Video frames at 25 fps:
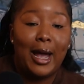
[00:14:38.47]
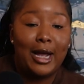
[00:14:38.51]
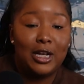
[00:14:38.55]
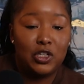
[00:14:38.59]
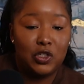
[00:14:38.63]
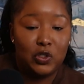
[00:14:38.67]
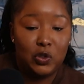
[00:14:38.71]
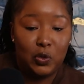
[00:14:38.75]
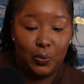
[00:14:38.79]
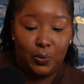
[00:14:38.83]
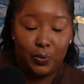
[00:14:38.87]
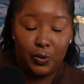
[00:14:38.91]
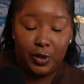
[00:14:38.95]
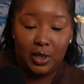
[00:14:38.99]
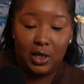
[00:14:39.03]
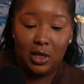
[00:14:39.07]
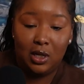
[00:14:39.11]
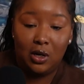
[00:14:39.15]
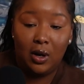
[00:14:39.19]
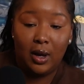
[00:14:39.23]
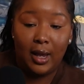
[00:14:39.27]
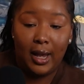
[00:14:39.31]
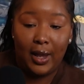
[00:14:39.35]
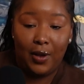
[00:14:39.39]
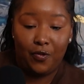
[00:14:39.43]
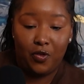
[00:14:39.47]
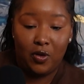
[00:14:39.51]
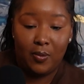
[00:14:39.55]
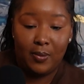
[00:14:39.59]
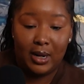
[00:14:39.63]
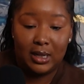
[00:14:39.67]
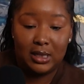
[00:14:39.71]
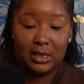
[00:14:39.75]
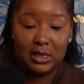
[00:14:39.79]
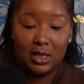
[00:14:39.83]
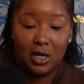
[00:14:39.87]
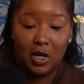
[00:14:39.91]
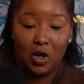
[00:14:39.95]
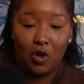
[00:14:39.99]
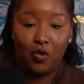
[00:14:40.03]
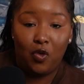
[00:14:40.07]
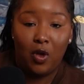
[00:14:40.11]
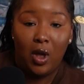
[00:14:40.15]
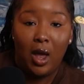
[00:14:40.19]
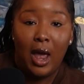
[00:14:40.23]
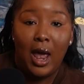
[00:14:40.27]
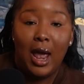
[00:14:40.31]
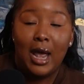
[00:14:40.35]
I do pretty okay for myself.